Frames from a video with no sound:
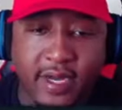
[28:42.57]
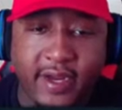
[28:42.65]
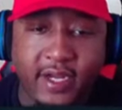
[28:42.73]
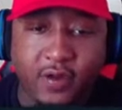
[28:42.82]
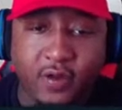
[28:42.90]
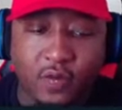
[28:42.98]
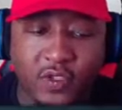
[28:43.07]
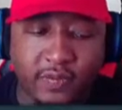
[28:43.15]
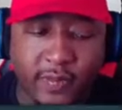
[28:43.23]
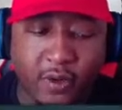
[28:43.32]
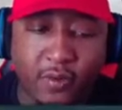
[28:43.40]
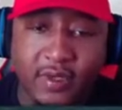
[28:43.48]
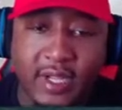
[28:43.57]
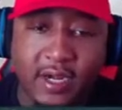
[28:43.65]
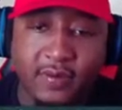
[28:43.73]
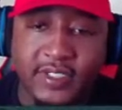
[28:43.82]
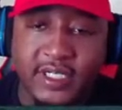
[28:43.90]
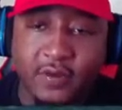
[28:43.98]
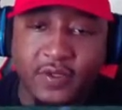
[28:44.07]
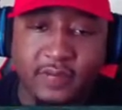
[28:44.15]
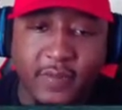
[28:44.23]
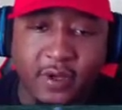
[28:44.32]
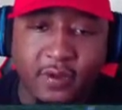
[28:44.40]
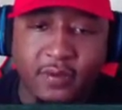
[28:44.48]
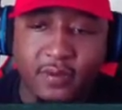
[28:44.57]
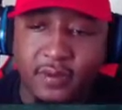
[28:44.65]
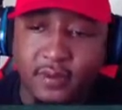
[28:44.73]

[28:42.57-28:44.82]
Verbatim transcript: there ain't no smoke. I don't see no smoke.